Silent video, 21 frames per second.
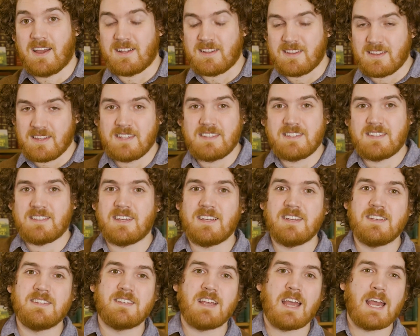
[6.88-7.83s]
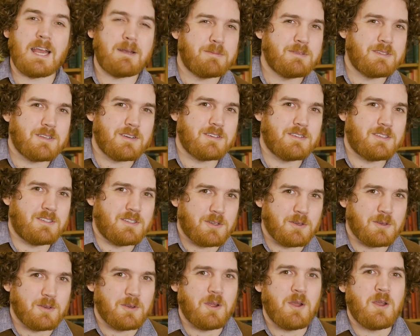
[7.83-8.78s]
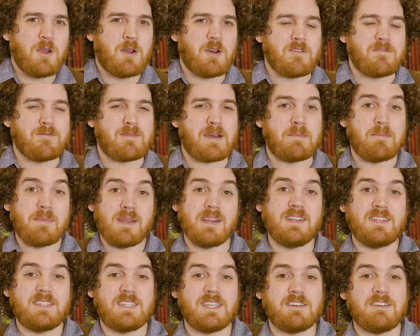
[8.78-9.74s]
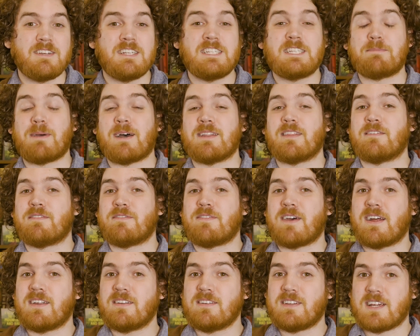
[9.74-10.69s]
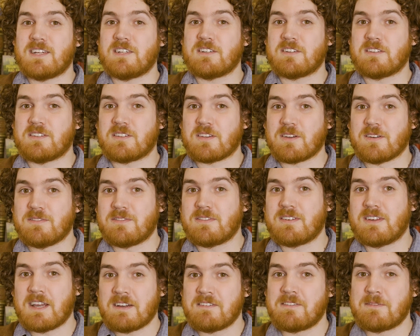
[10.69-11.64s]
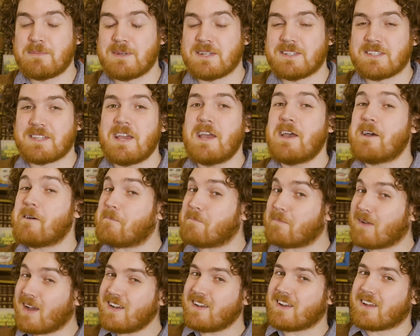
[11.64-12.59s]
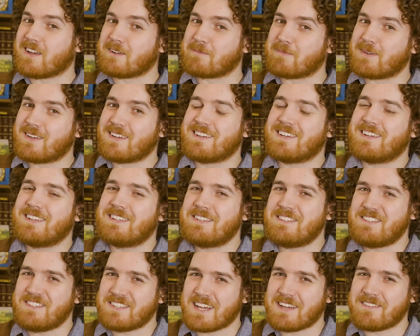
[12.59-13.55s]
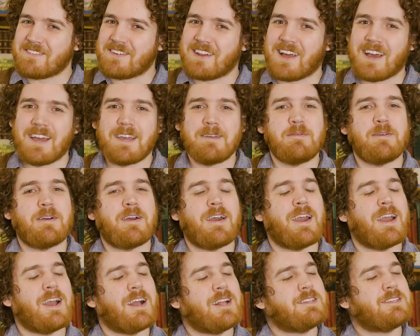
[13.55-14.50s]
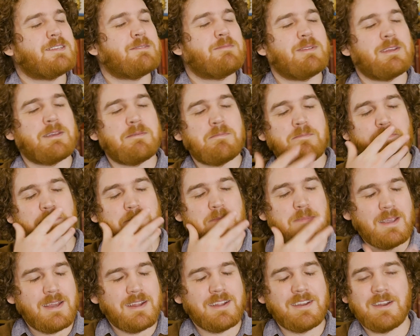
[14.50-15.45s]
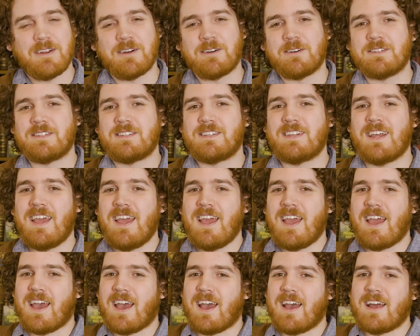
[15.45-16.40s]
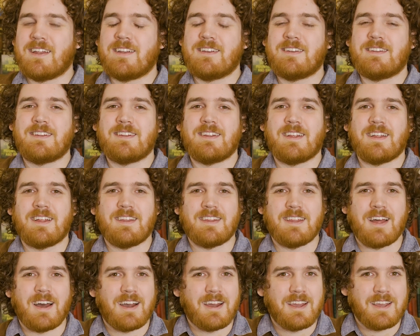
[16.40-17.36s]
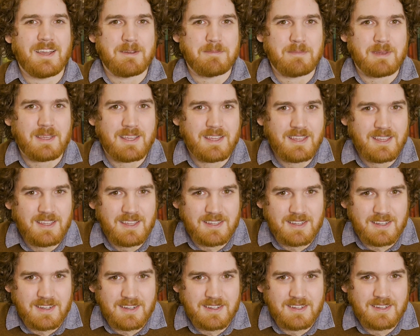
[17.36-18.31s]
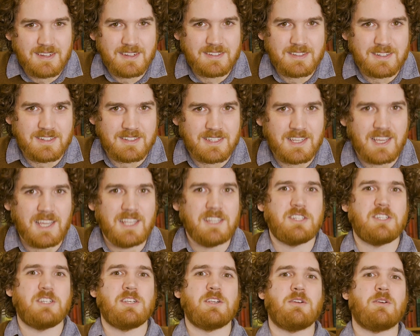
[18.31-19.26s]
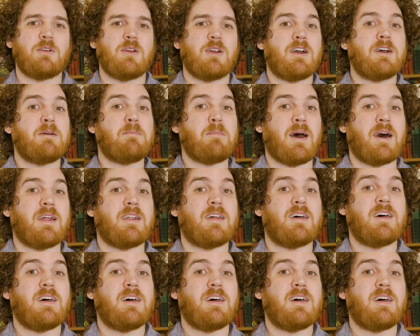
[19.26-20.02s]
and this is episode 2 of my mini-series about the foundations of government. My name is David, I am your handsomely bearded host, and I am here to teach you about